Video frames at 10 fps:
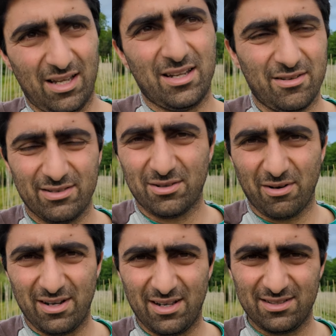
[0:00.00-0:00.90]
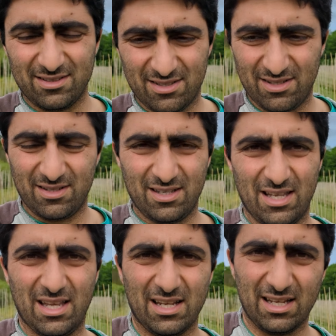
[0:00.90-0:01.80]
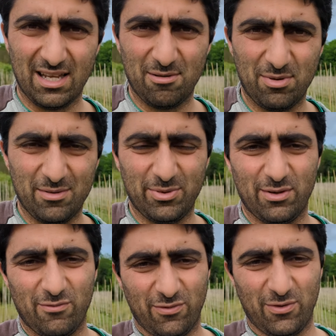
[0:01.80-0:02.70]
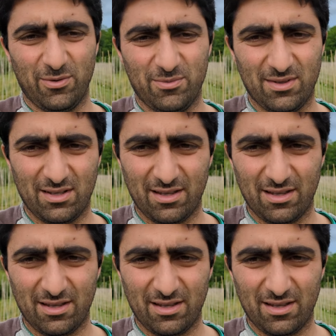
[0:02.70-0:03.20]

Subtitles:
you know, it's quite nice to keep people informed.